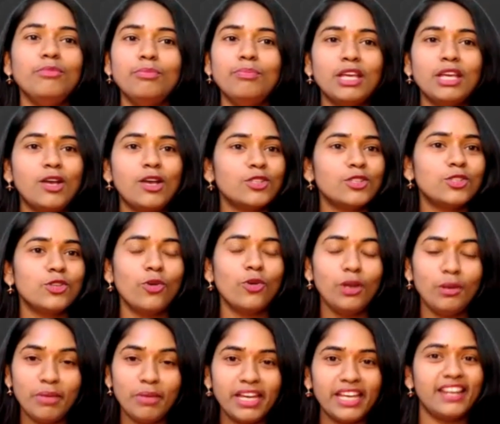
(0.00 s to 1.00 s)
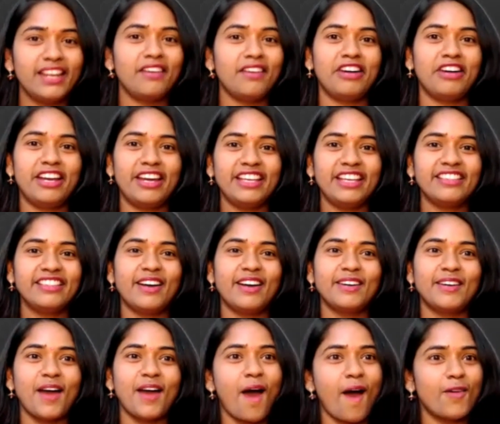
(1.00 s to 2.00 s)
because you will be in a worry
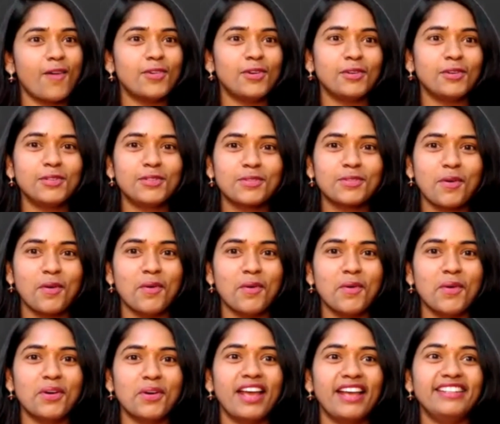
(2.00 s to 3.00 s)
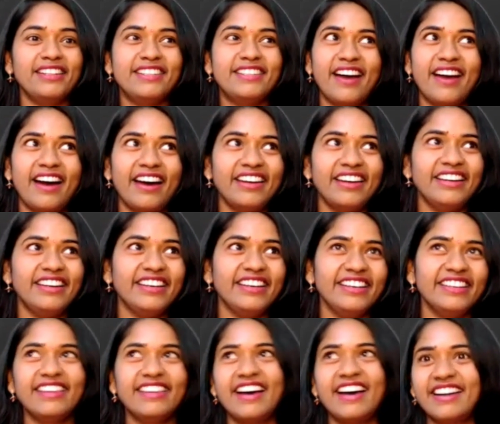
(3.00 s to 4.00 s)
that how to score and
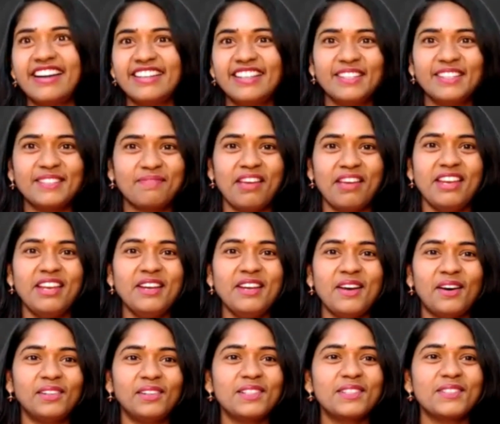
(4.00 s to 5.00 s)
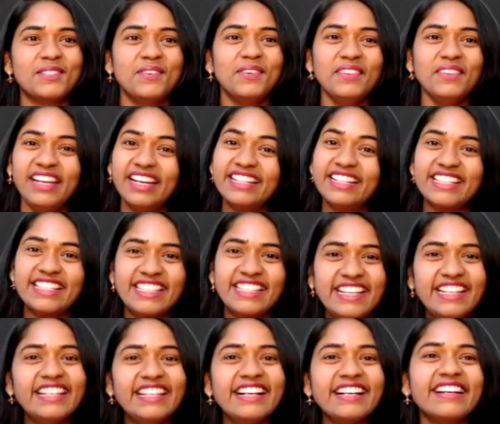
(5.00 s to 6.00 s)
NCERT, that this many doubts. No, let's
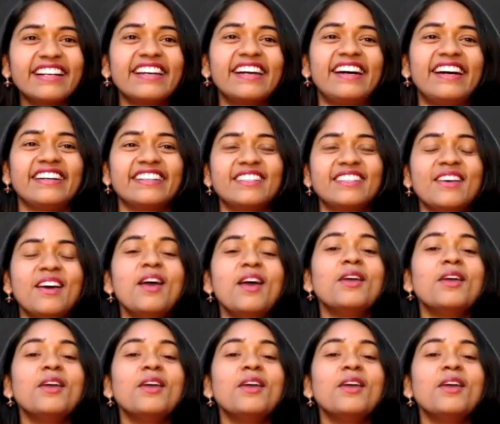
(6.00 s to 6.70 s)
see in a class.